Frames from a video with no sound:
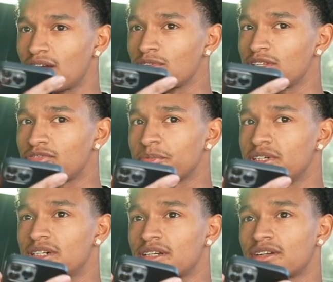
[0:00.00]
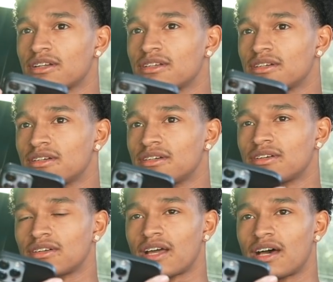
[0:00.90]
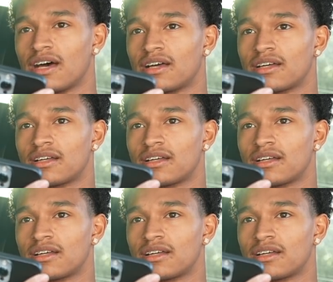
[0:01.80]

really from the hood or nah?